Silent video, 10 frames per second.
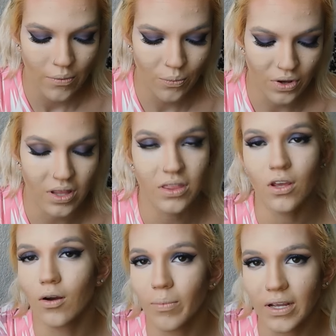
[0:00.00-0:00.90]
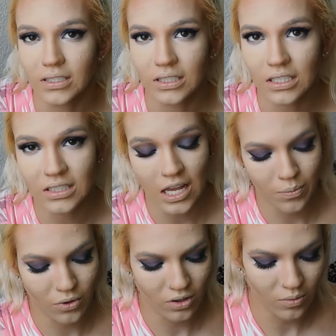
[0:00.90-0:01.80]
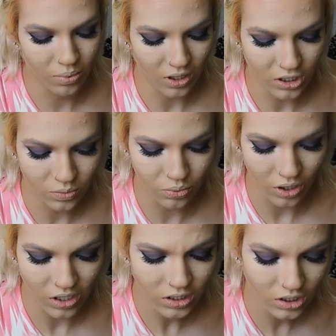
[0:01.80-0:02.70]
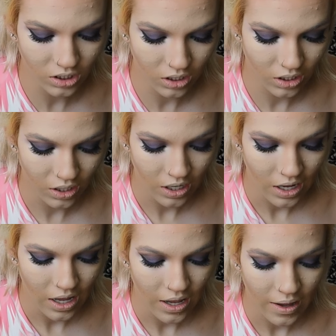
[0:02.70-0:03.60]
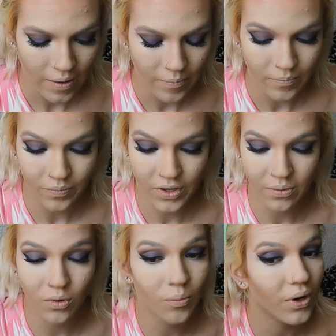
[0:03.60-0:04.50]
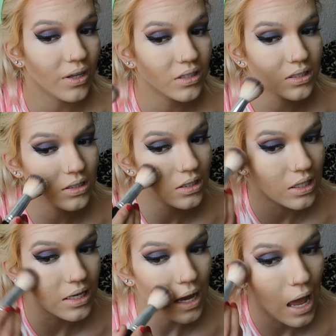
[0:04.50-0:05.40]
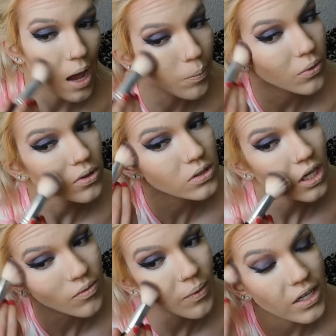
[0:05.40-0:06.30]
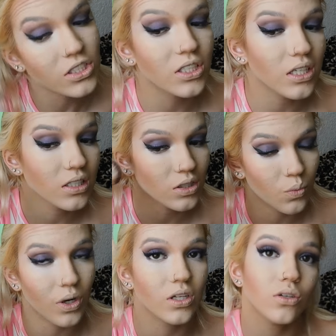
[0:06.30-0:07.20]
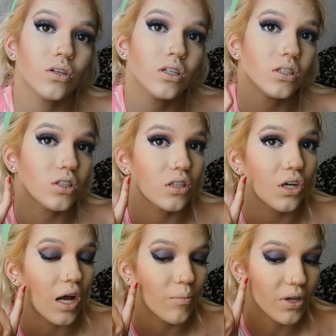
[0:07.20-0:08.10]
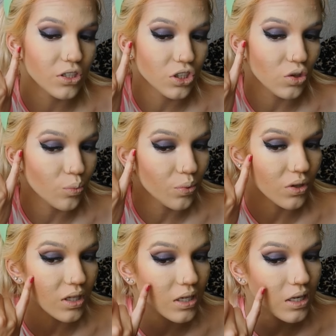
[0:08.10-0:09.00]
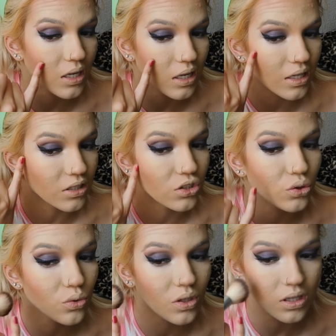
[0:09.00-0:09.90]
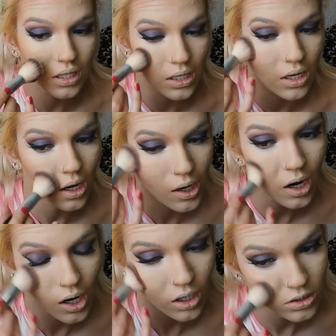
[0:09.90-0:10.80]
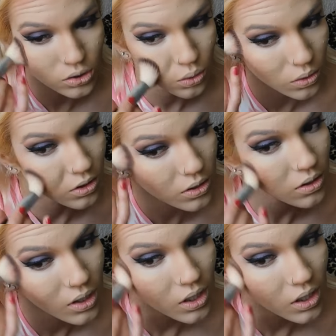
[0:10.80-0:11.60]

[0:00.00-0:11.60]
with your basic tapered blush brush. I'm going to apply this to the apples of my cheeks, and when I do this, you gotta make sure you blend it into the contour.